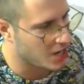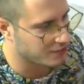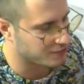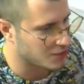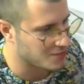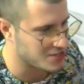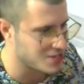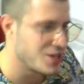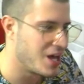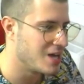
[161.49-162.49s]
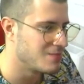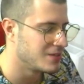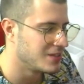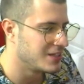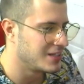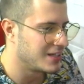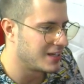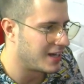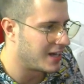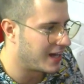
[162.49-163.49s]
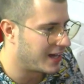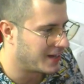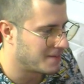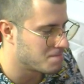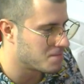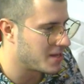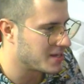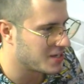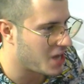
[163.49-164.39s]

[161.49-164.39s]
from the club, like